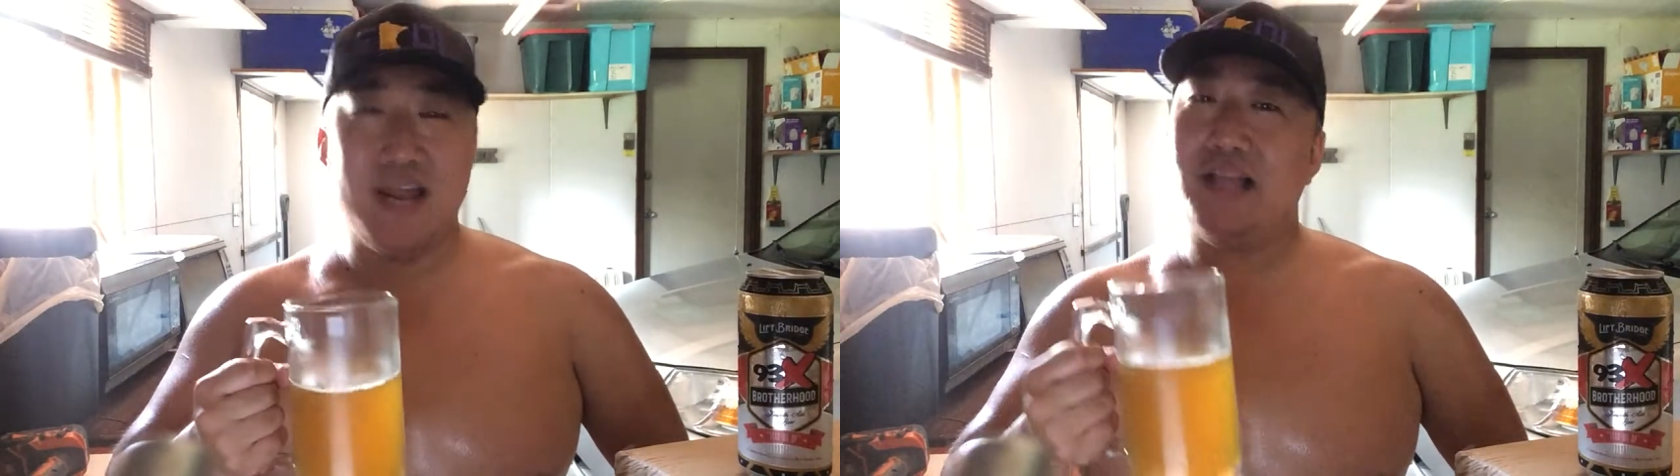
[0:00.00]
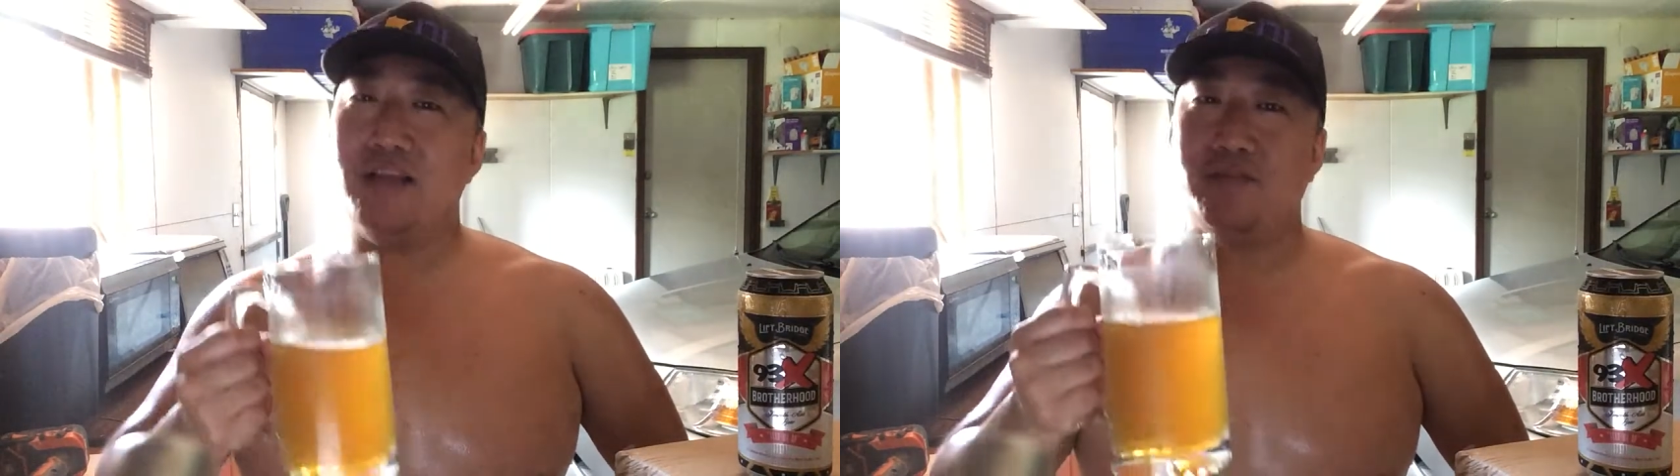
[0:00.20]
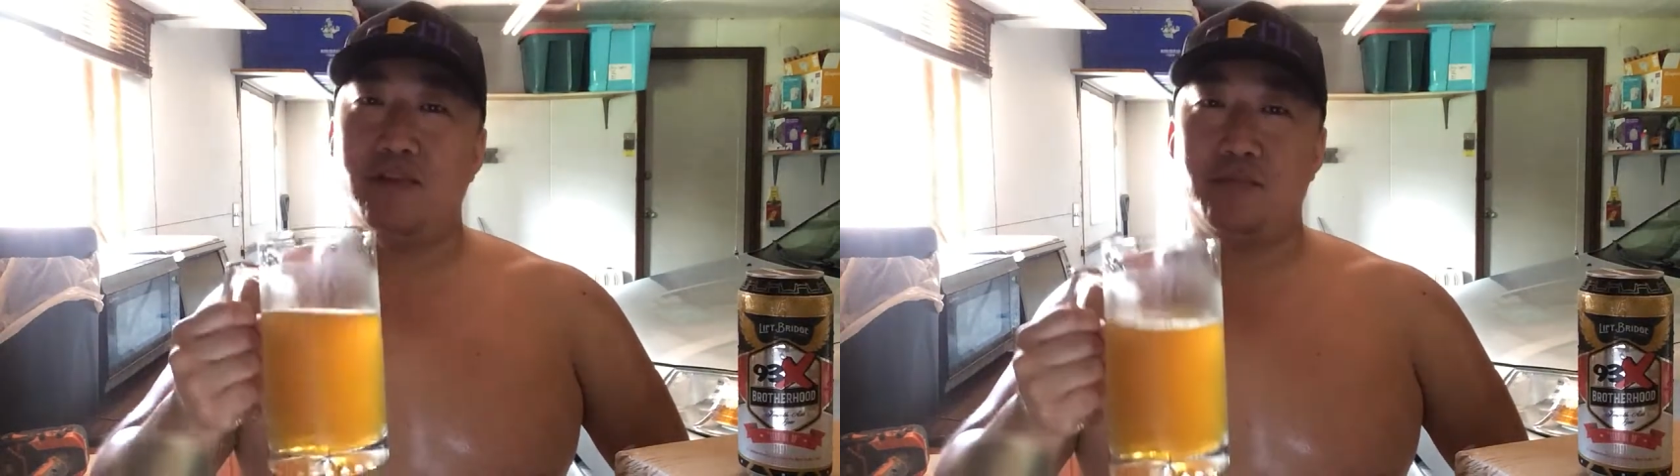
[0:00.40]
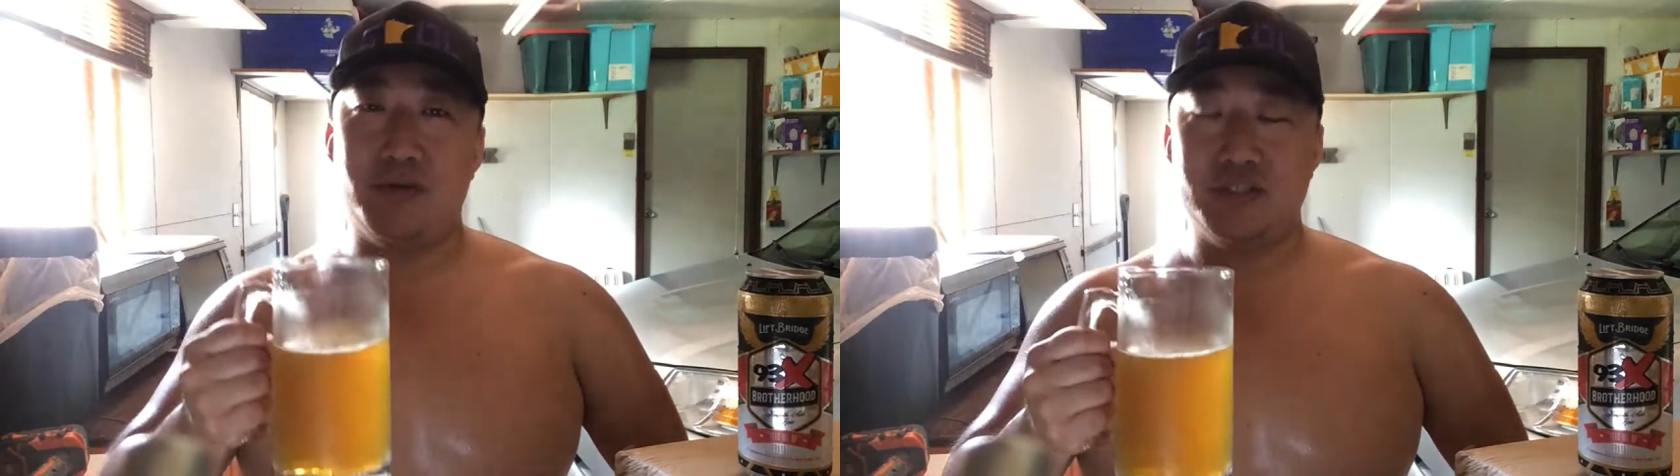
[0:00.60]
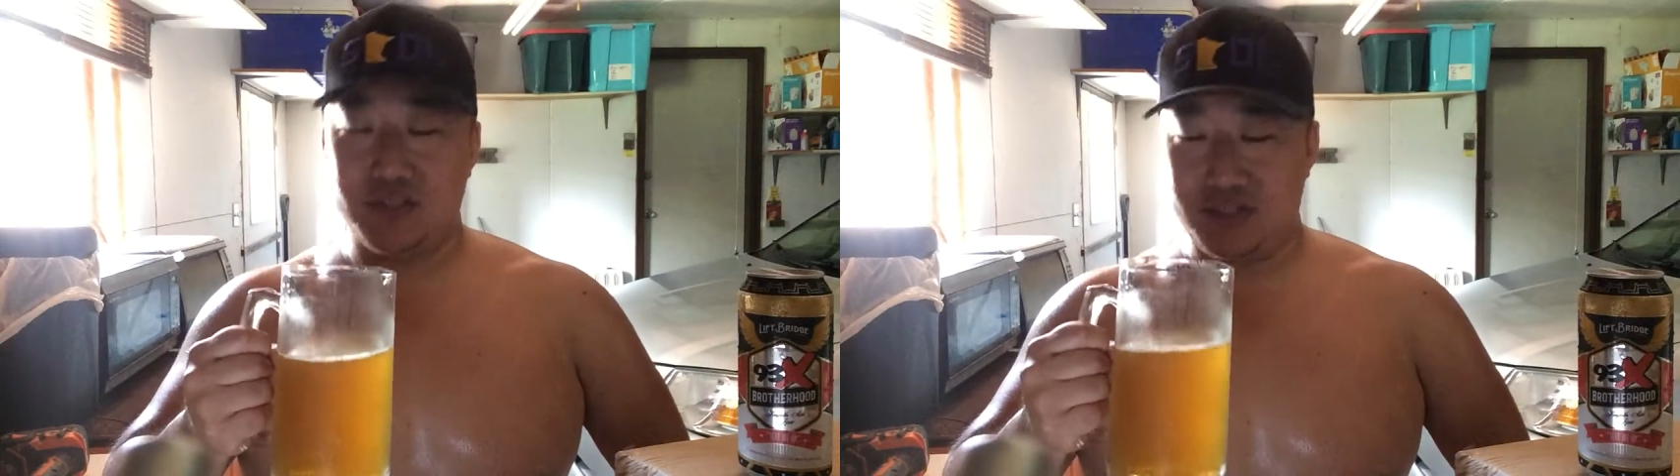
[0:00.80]
and I love Lift
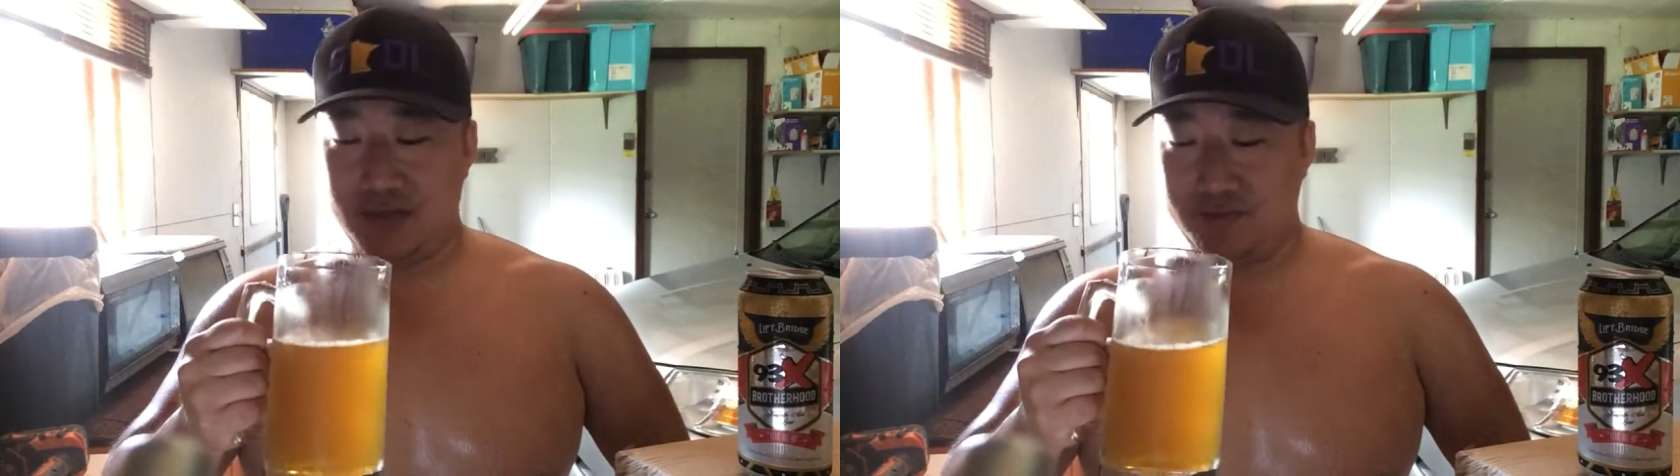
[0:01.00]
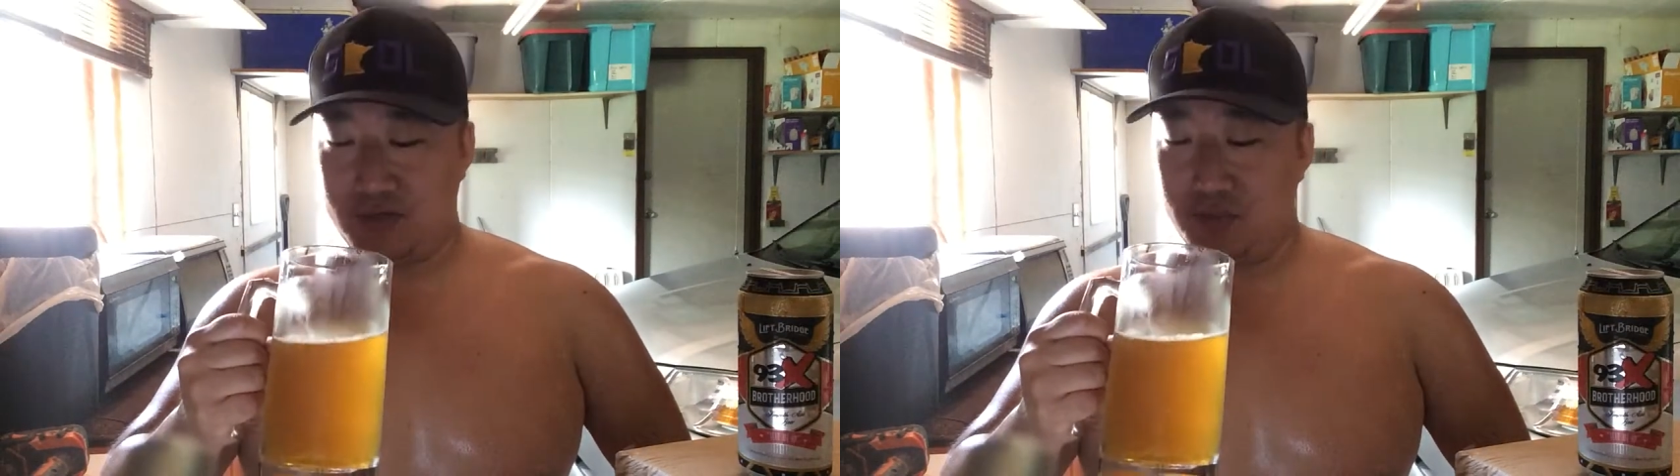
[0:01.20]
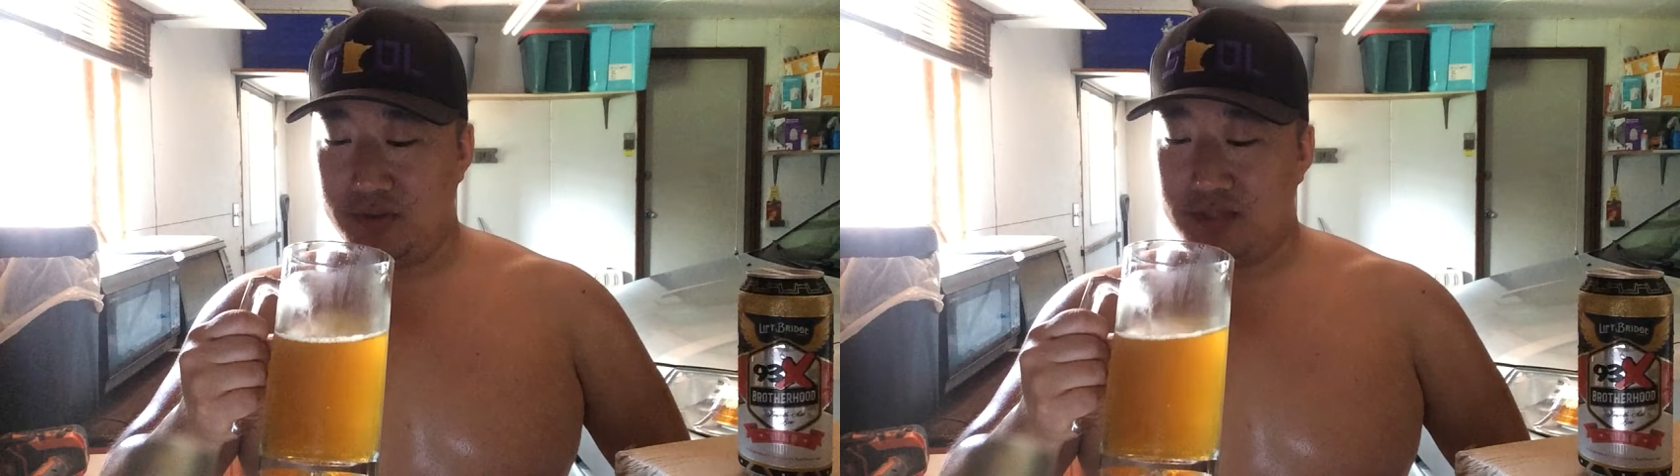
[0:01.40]
Bridge's stuff too.